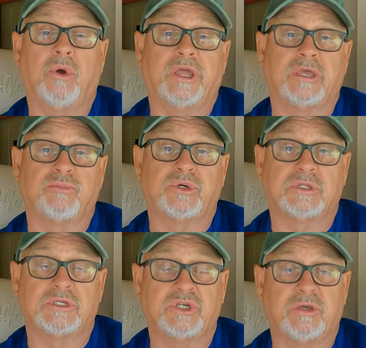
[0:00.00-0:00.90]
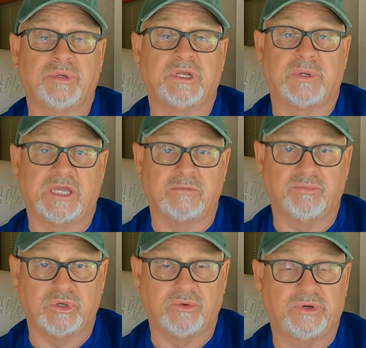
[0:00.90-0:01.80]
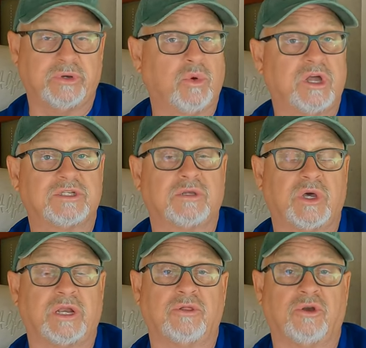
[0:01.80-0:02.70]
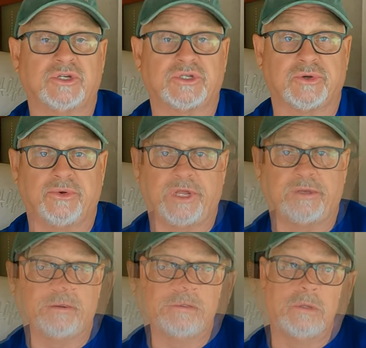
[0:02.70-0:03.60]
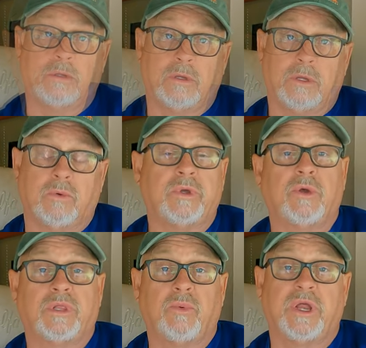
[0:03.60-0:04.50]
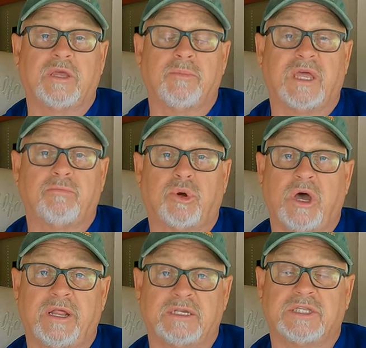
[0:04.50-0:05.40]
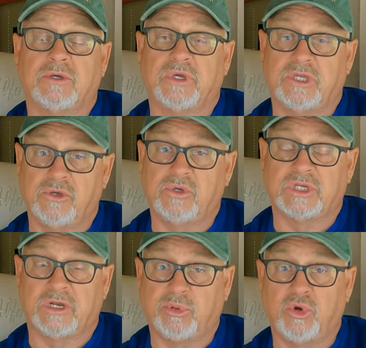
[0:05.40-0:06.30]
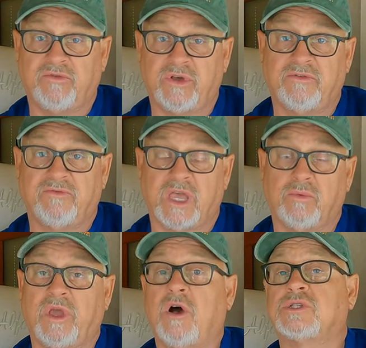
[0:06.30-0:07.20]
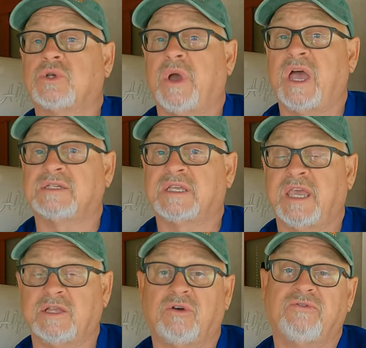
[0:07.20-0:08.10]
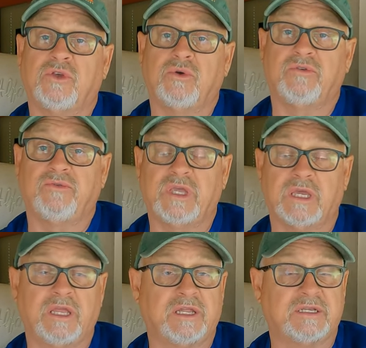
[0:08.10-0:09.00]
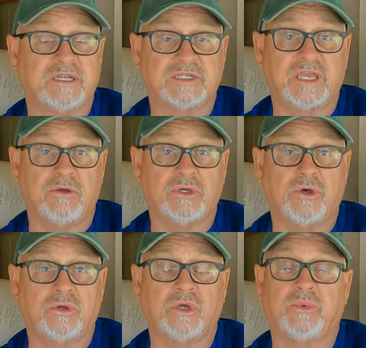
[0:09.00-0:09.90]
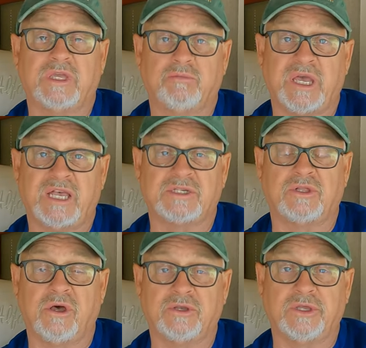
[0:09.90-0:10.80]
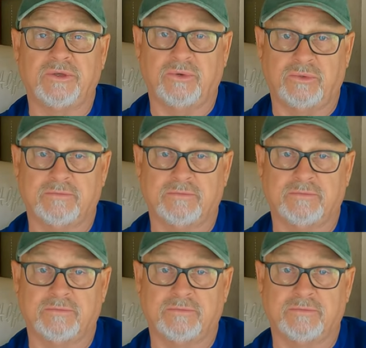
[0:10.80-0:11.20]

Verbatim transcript: or I can put the chip into my computer and watch them on a larger screen. We only recommend products that we use and approve of and we also ask HaloView if we can get a discount code that we could pass along to you.